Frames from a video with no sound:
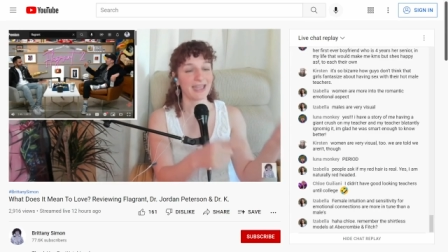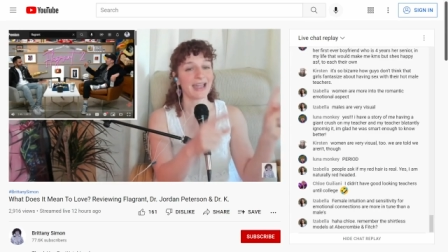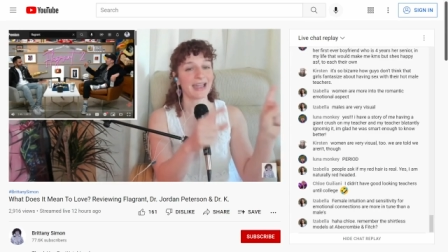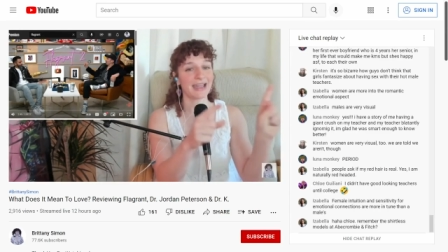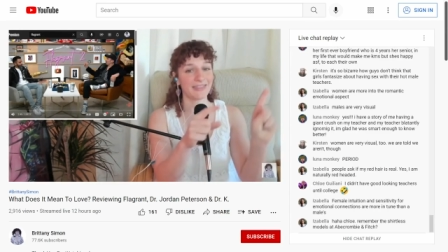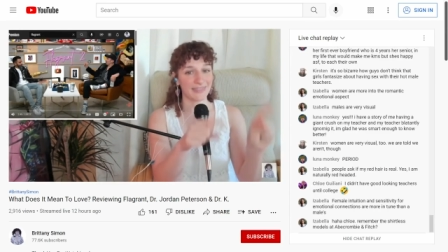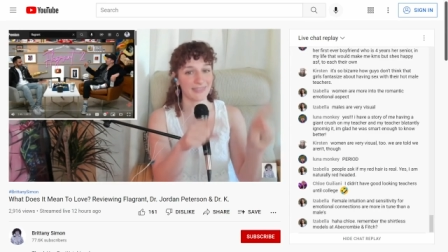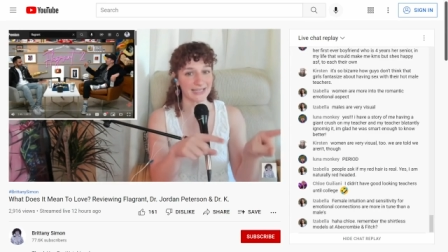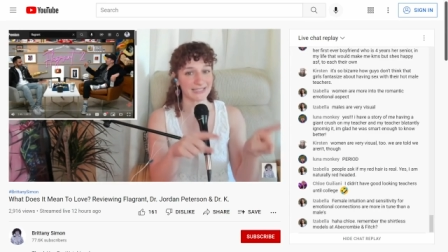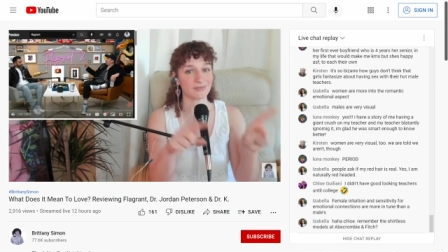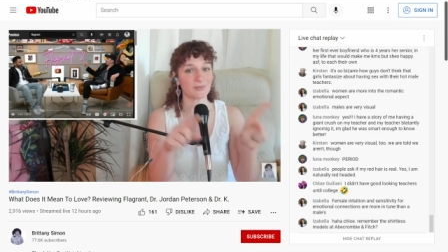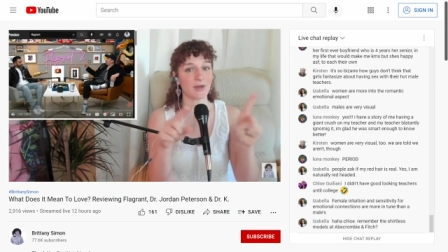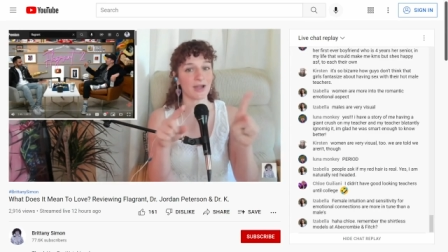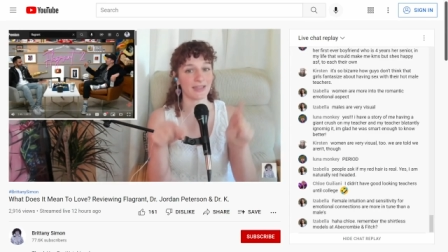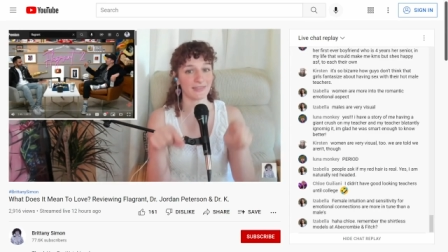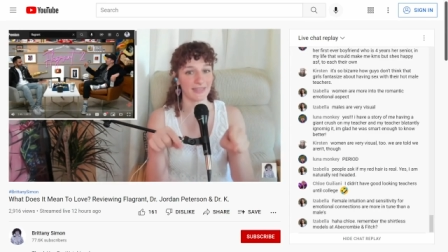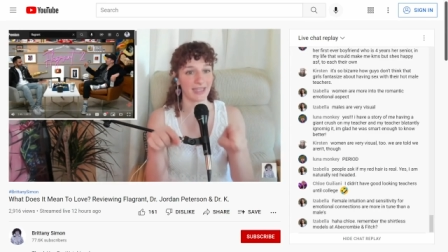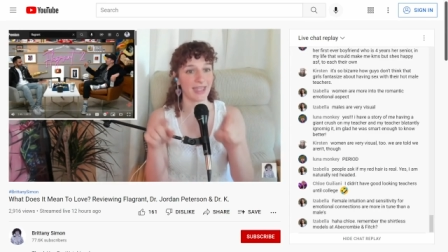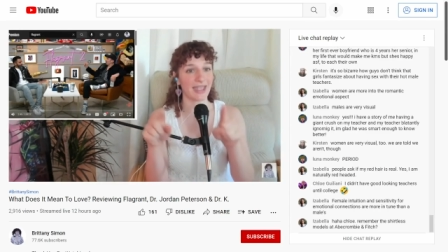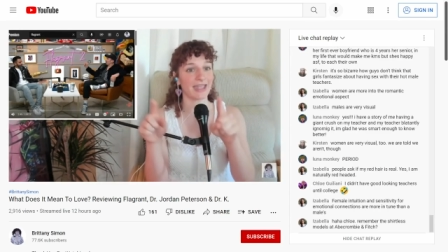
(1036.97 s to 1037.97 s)
And that's
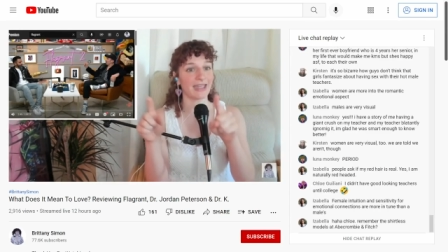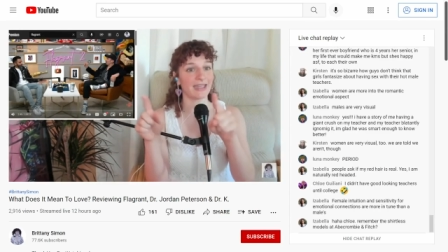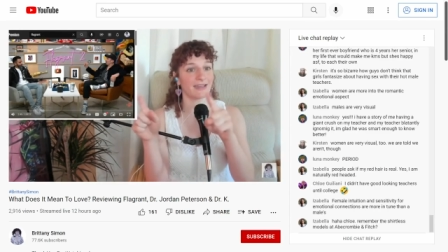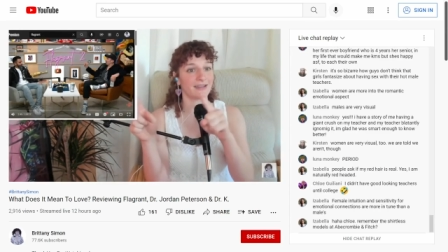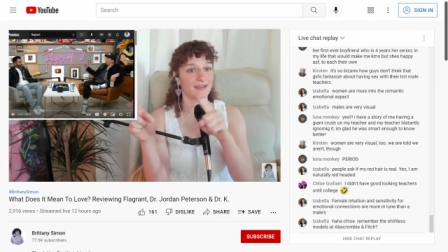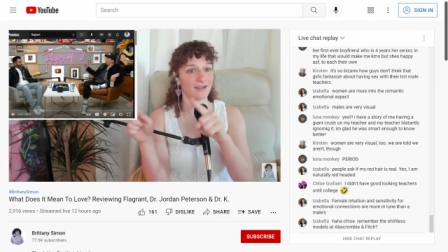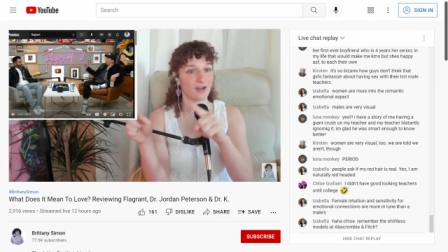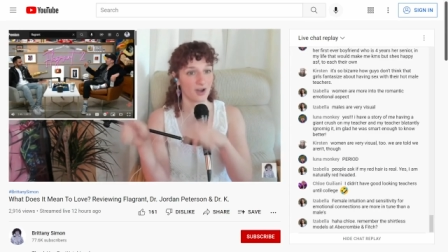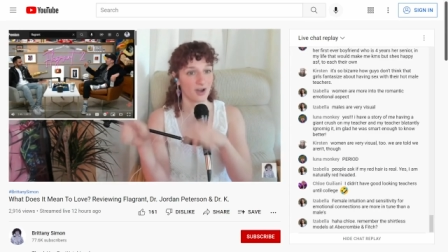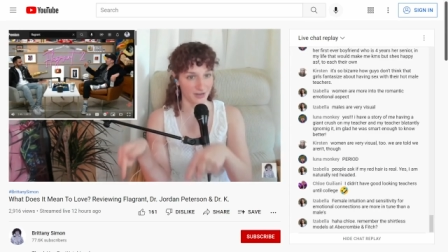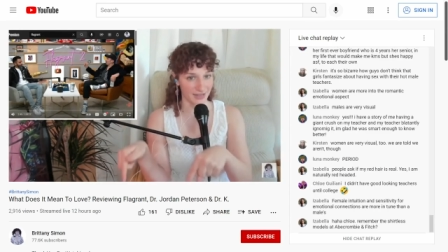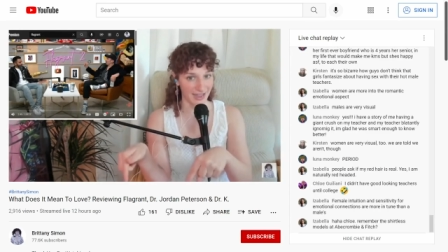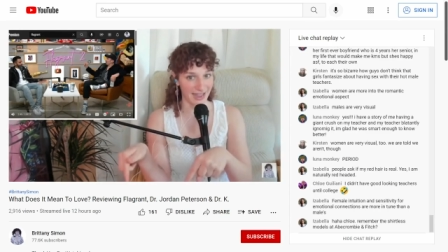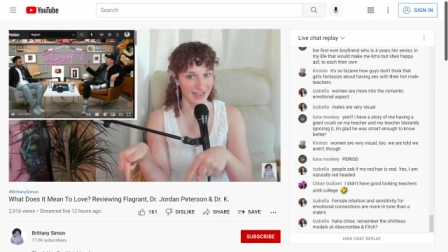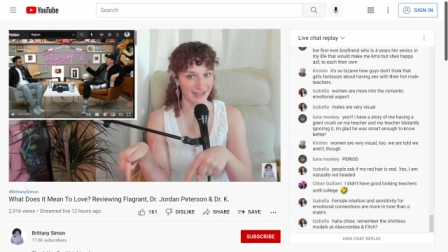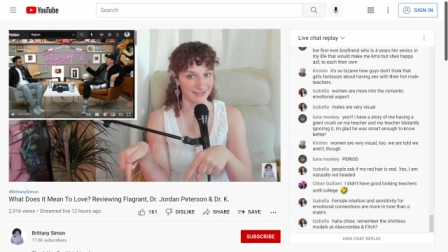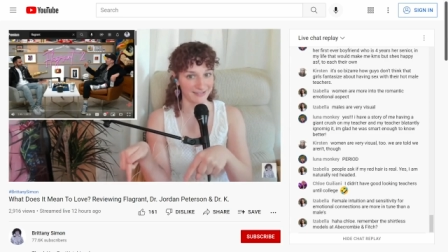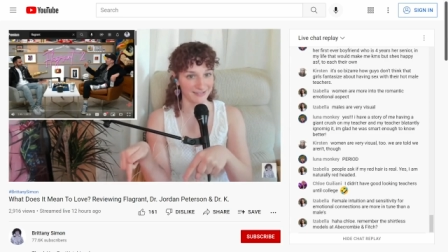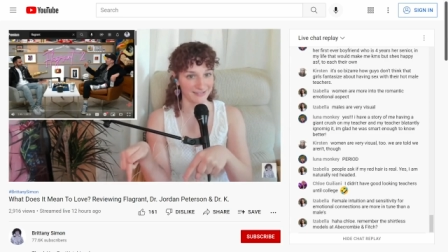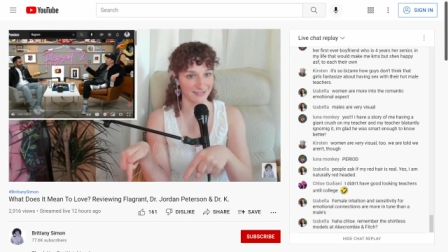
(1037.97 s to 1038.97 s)
why they are gay.